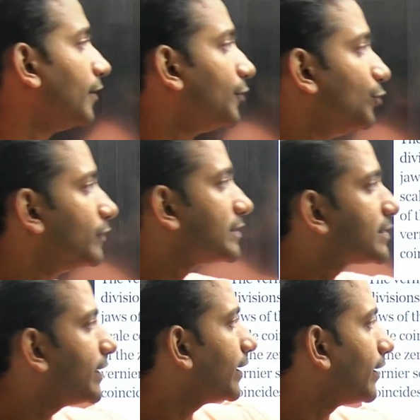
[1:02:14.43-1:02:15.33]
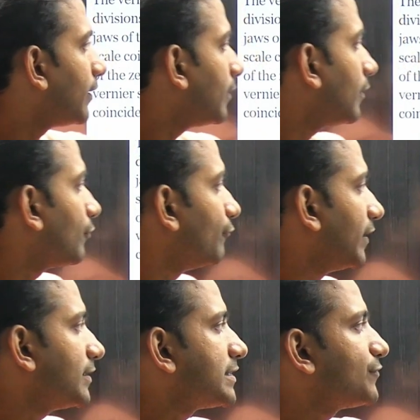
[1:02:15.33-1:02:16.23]
you will say
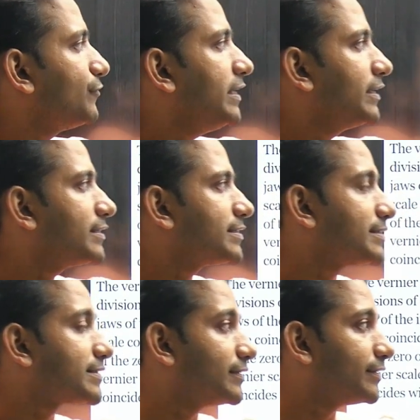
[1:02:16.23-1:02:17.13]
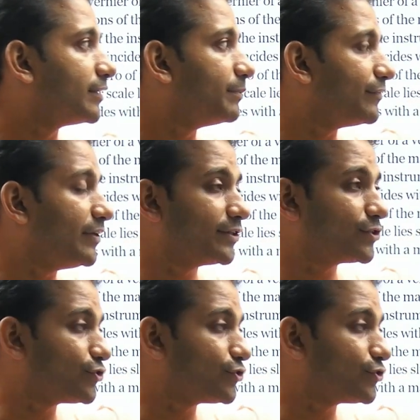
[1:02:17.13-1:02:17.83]
when a sphere is inserted between the